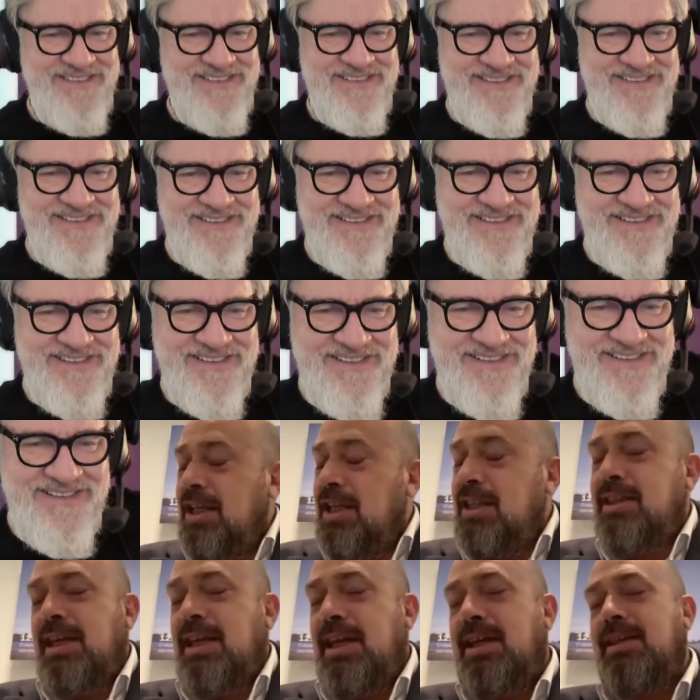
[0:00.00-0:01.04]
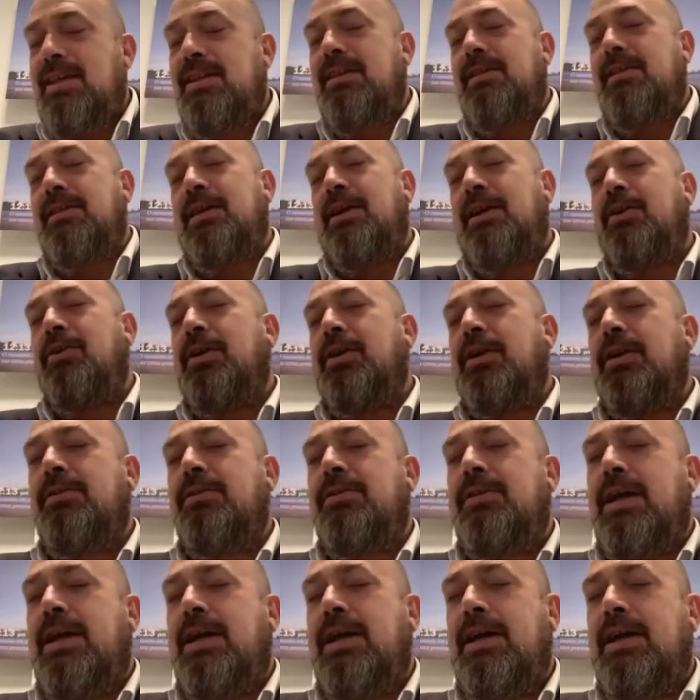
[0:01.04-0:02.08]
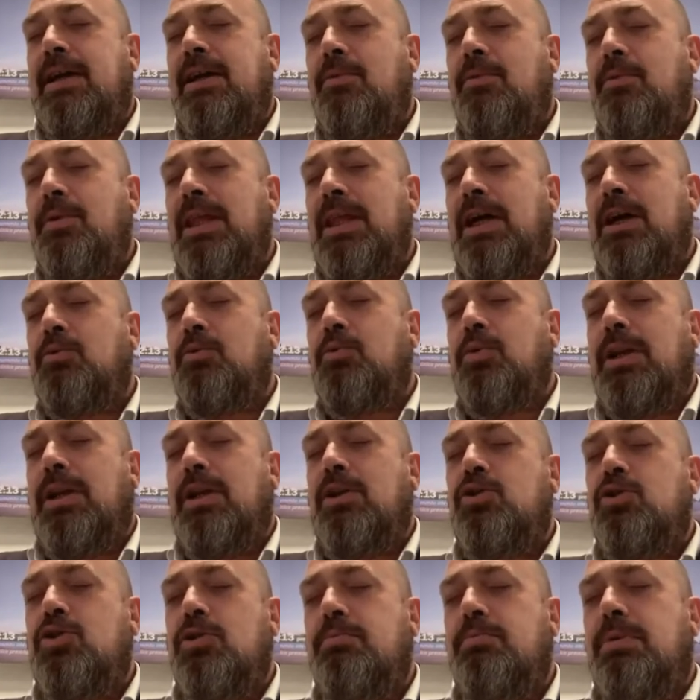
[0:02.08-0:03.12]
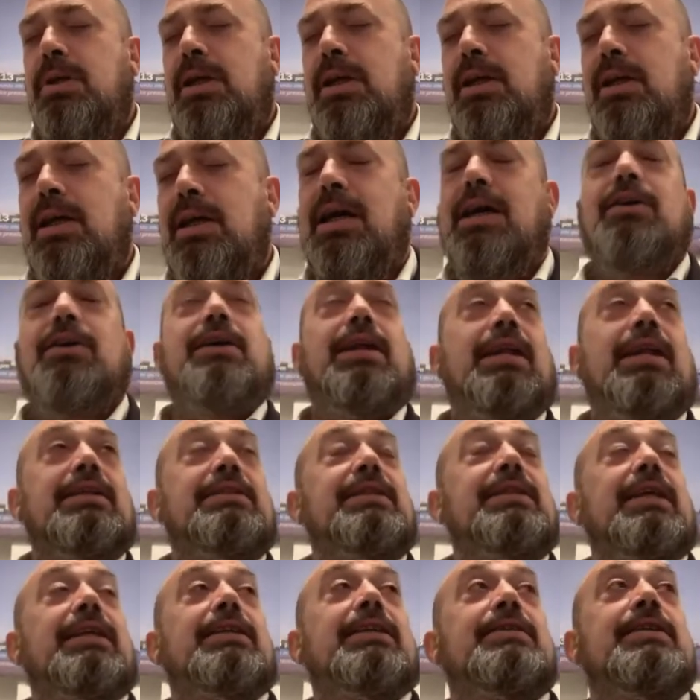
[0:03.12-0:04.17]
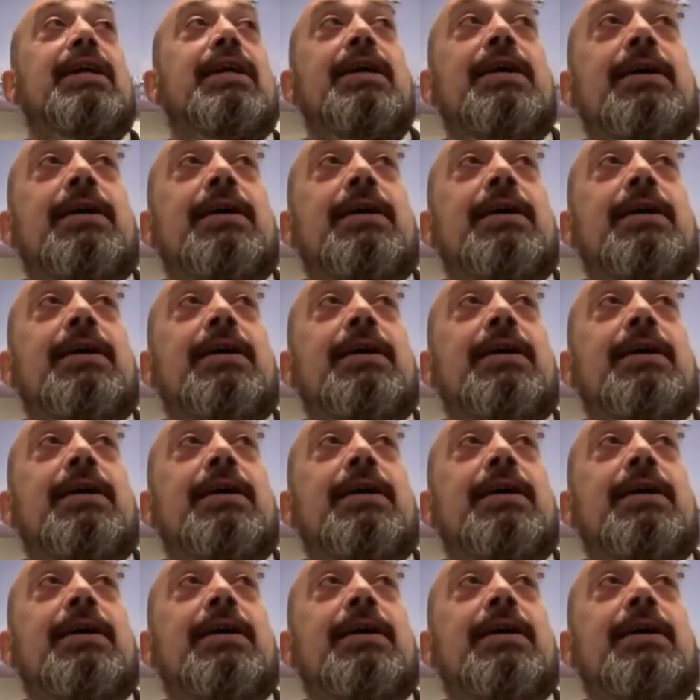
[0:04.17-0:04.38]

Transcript: i actually think they there without wanting to be how can i say this